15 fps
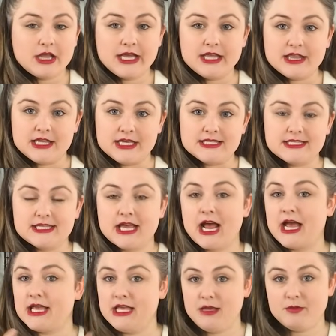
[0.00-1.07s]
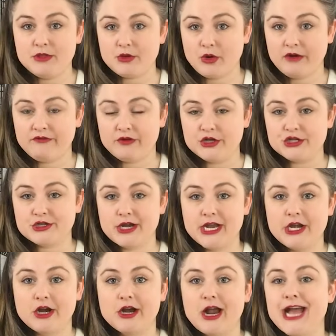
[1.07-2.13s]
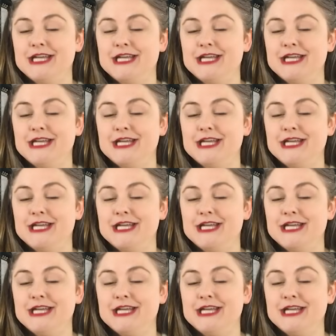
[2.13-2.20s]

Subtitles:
like this that I keep in the refrigerator.